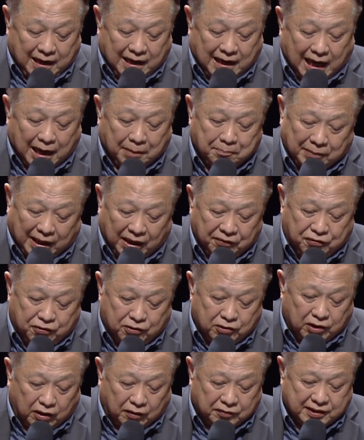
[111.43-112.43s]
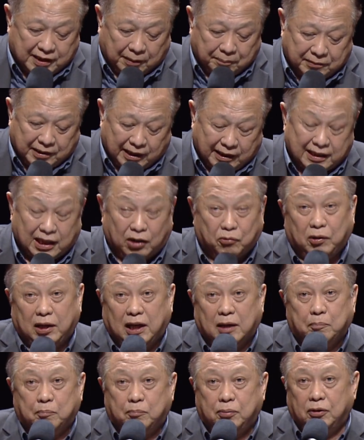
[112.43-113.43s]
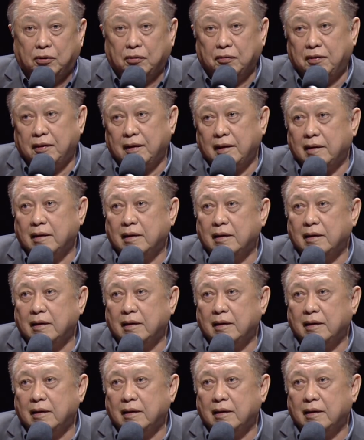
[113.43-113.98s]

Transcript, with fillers: I'm mindful of something that William Booth,